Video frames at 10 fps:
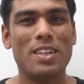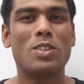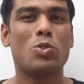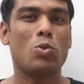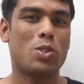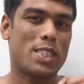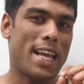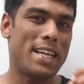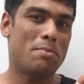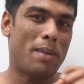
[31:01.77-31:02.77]
So
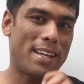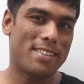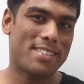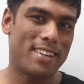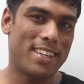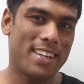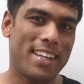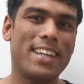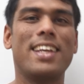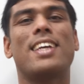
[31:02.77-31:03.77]
sine minus 30
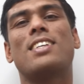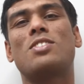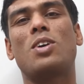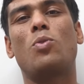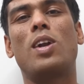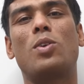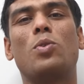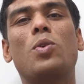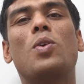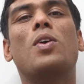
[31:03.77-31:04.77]
degree is equal to
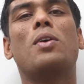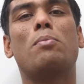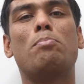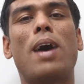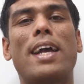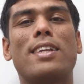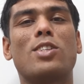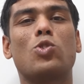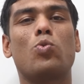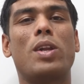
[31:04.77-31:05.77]

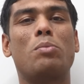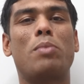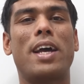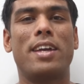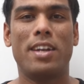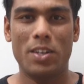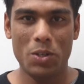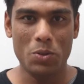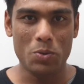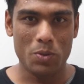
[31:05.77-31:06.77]
minus 1 by
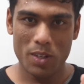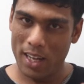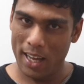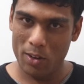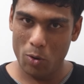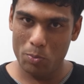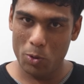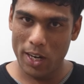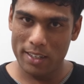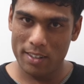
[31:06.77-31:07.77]
2. I hope you
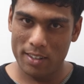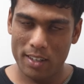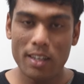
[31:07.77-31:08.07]
get it.